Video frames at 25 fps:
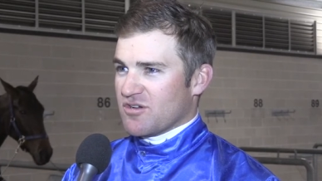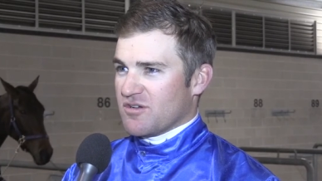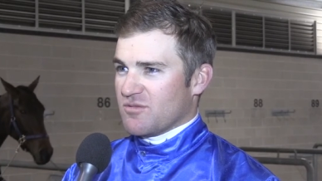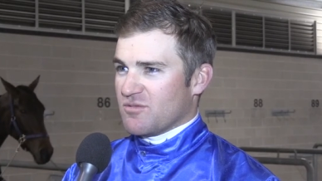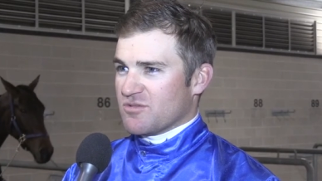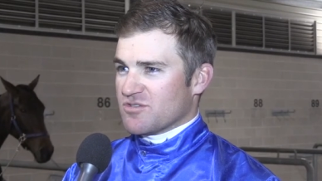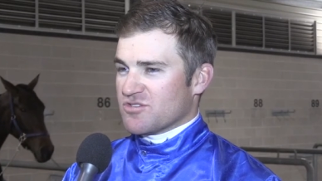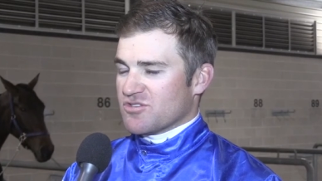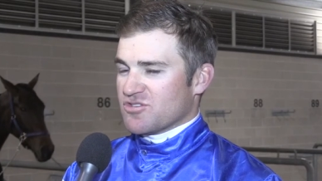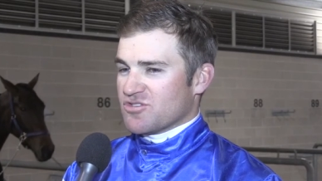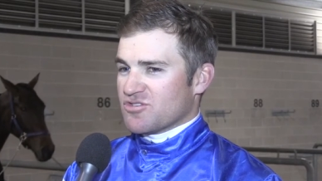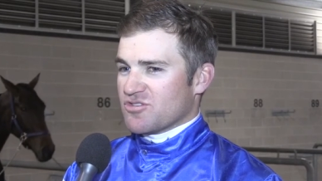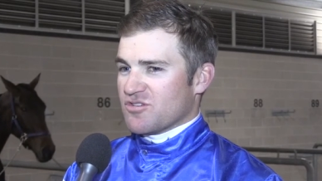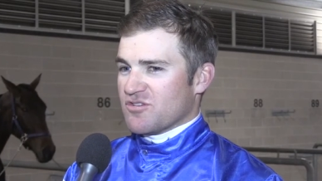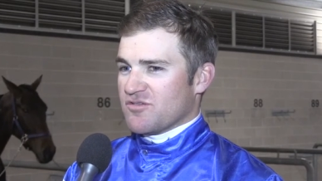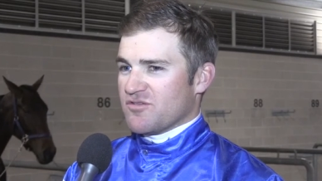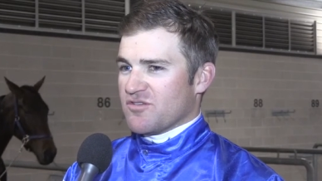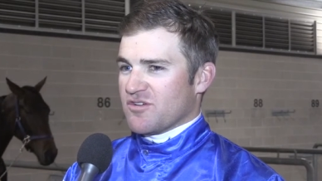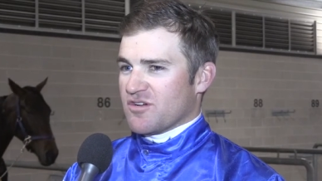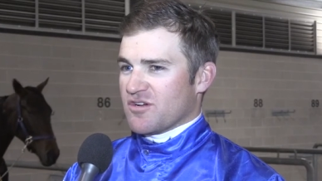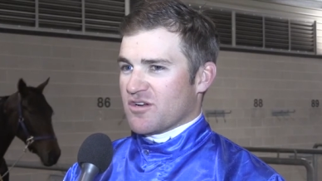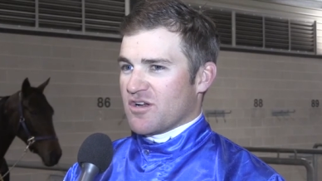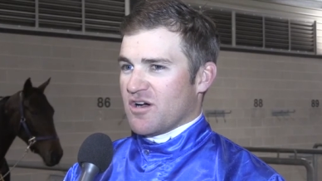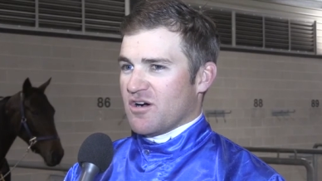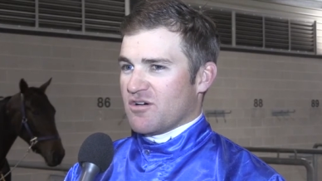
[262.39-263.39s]
I wasn't sure
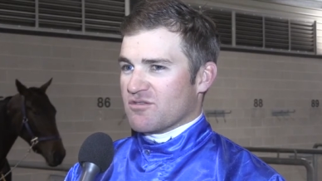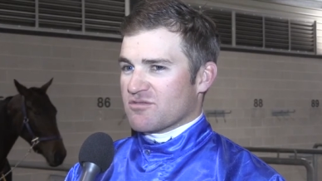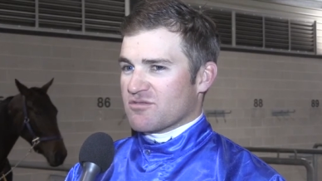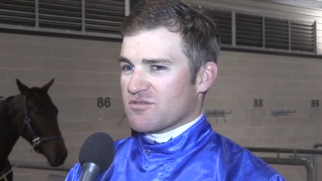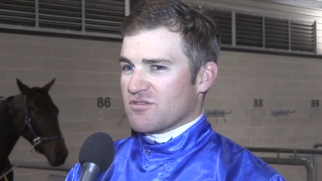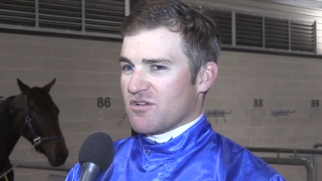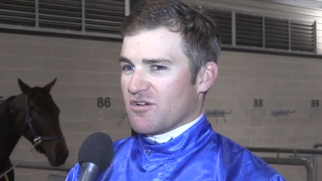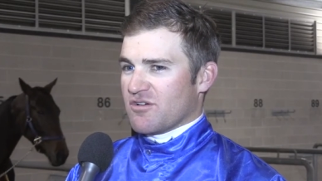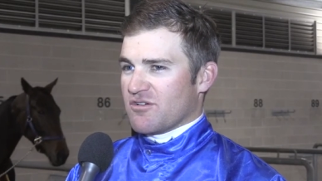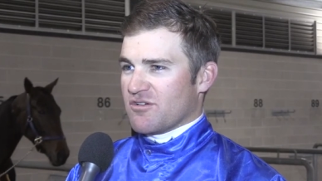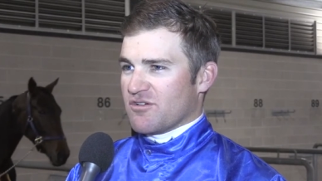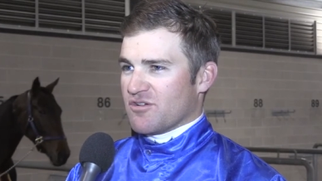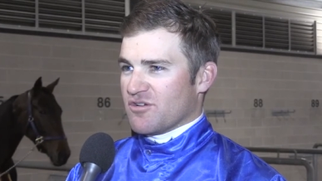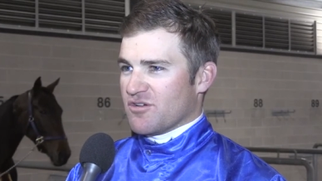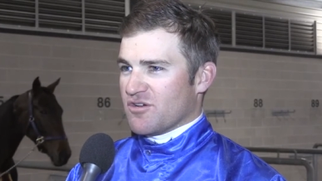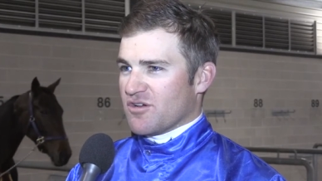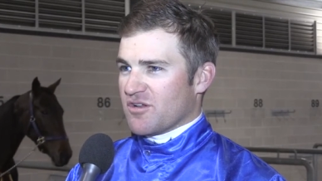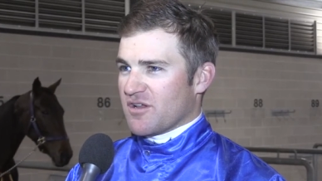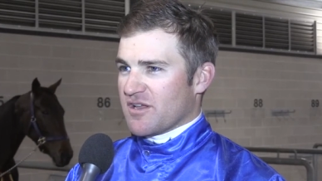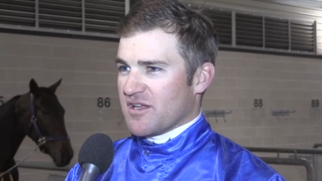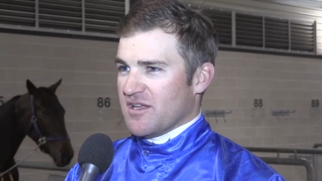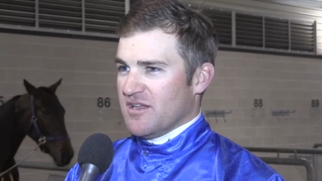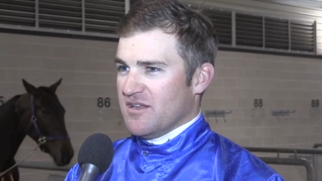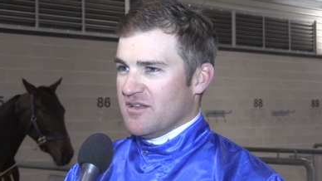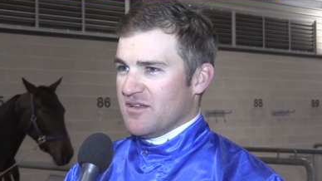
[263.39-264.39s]
if I could hold Lauren
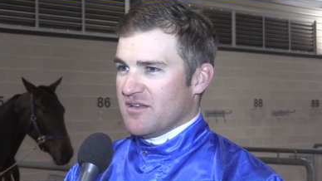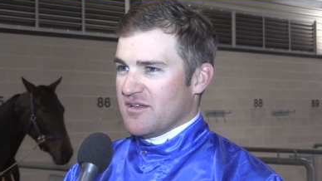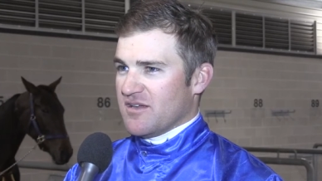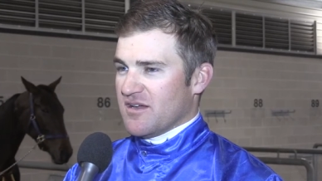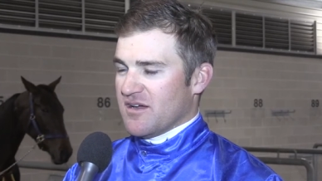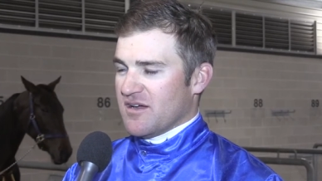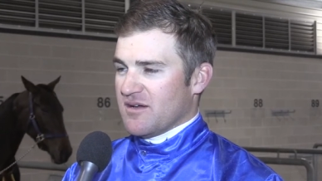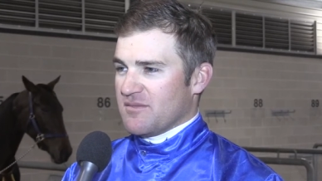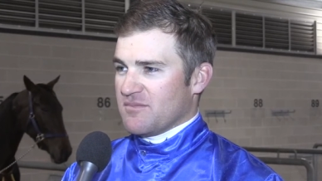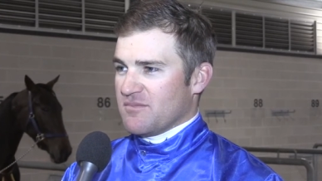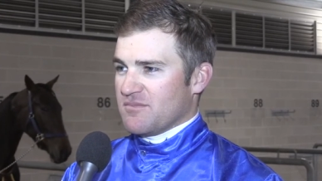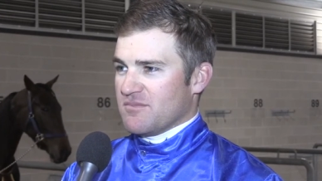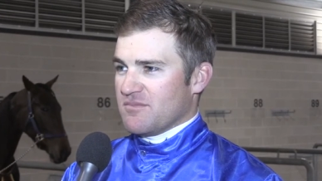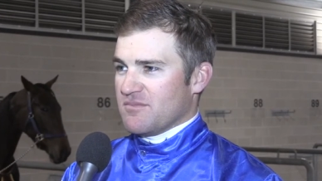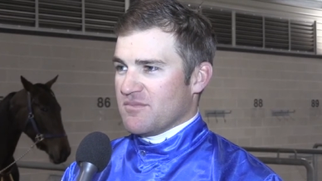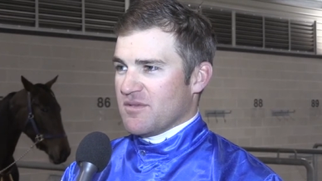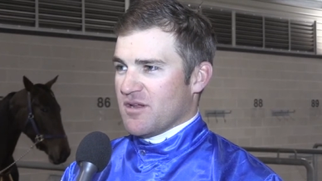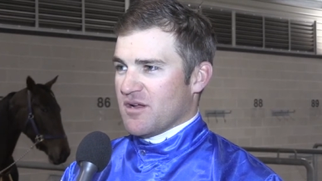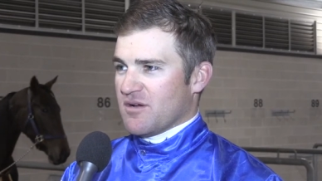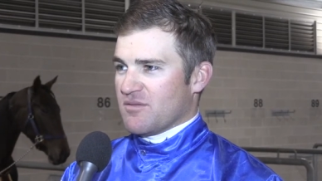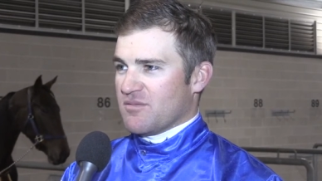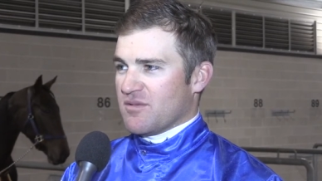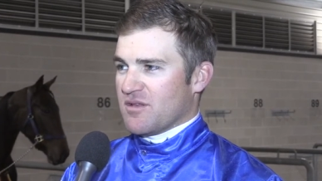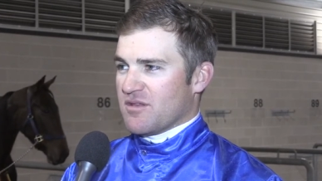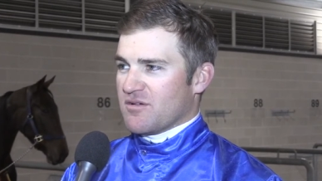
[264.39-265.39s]
early,
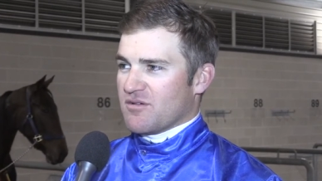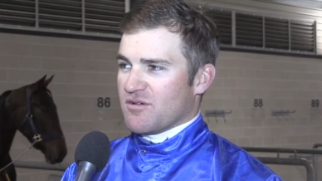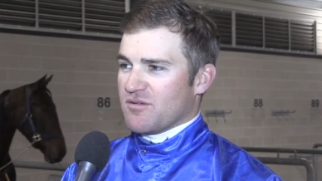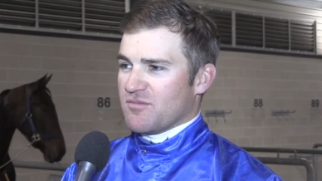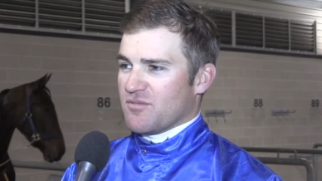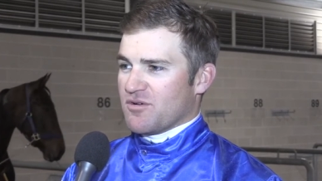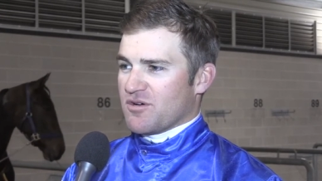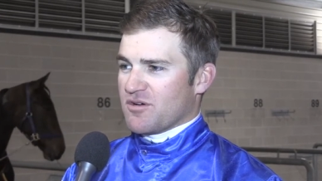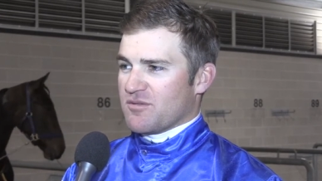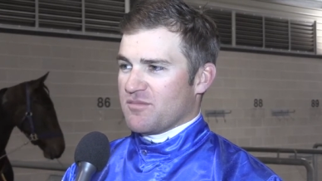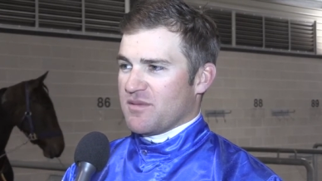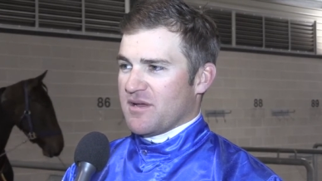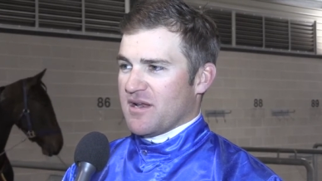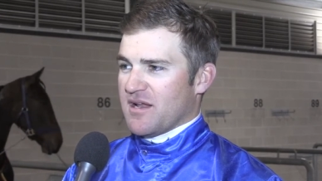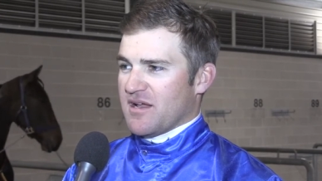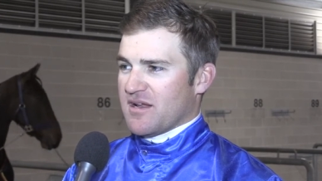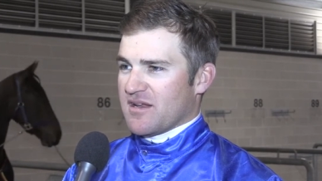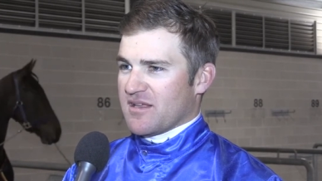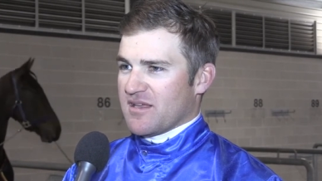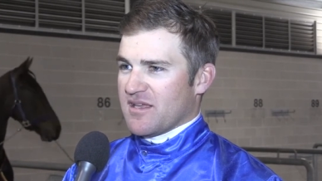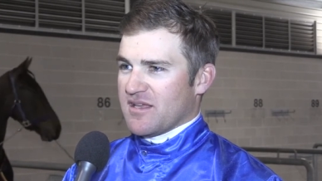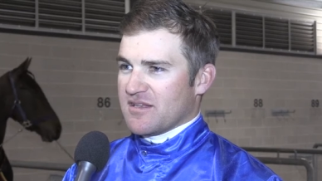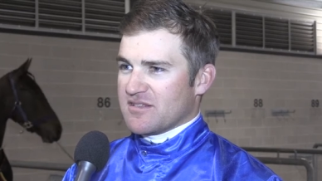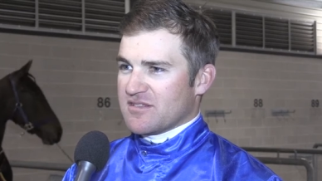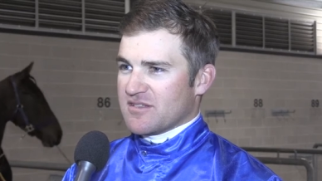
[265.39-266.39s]
whether I might have been able
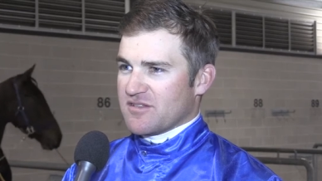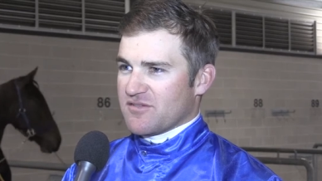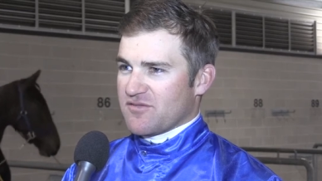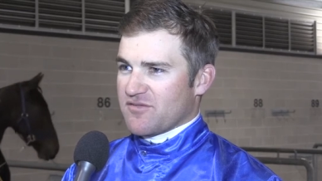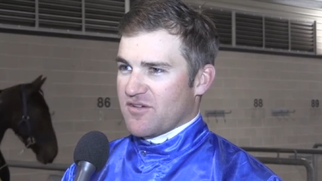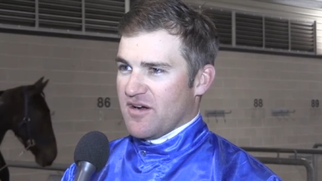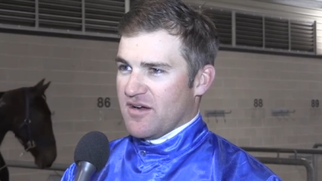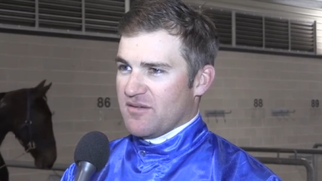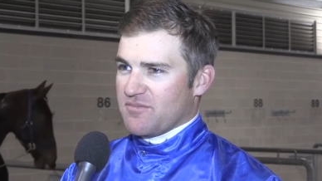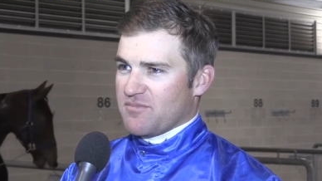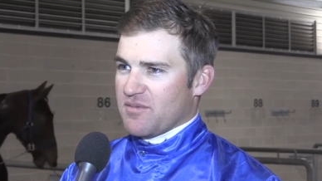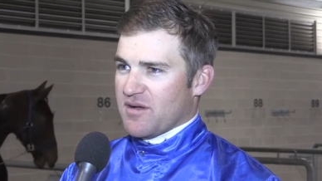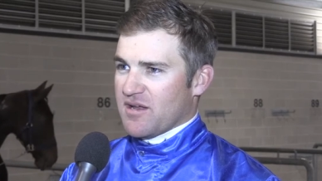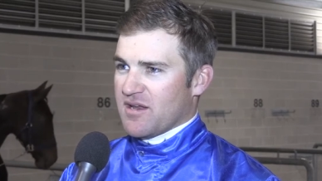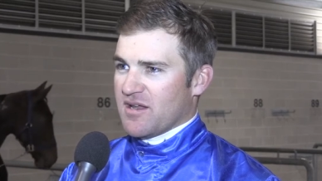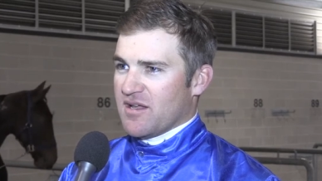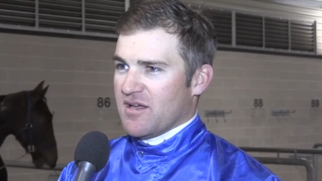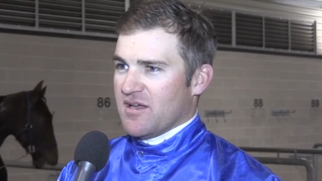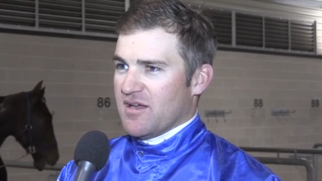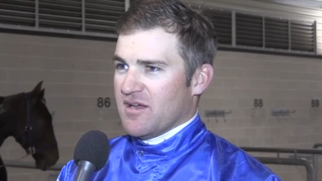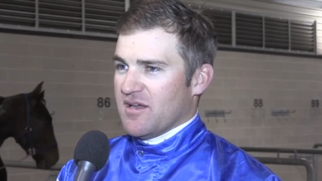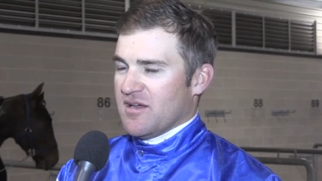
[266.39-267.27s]
to get to the front, but